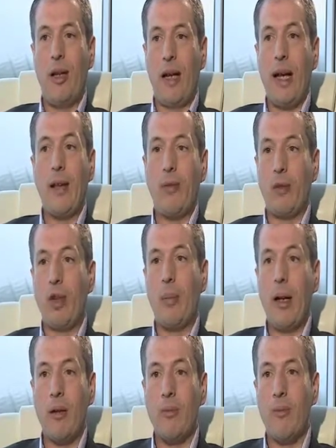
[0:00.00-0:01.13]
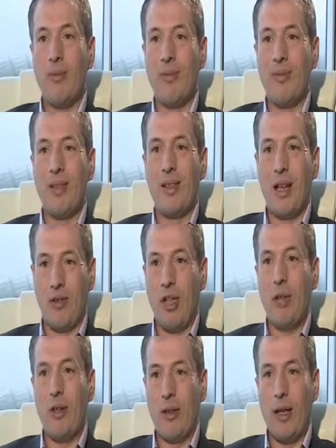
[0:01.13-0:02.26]
how they've gone about
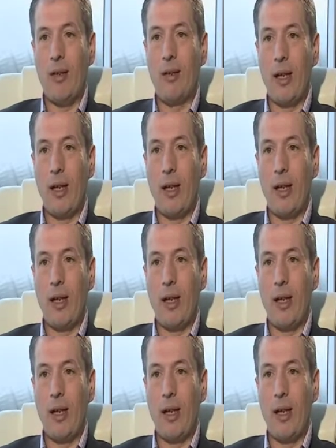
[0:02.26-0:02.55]
achieving that,